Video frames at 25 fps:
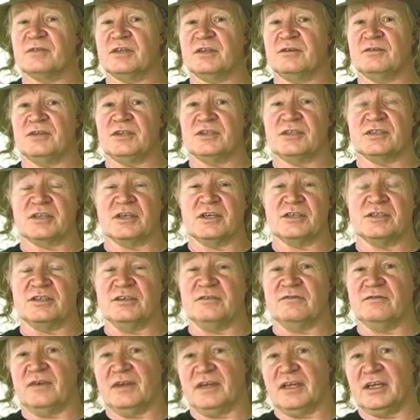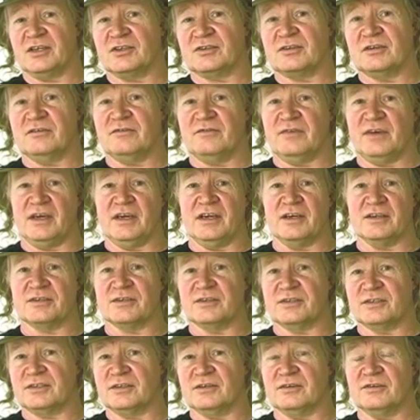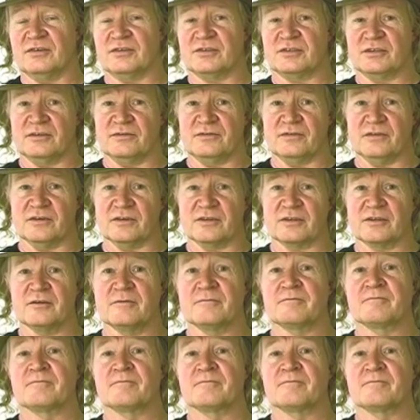They were discussing financial affairs and so on and so forth.